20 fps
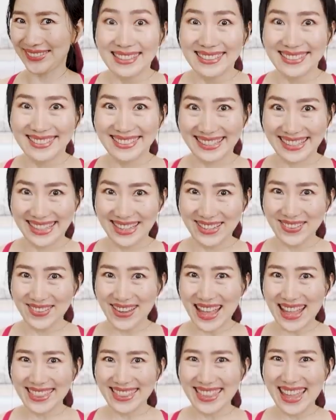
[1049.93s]
See you
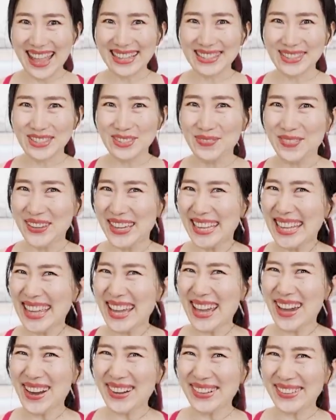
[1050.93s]
at next
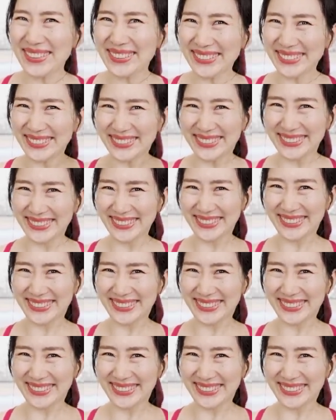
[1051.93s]
video!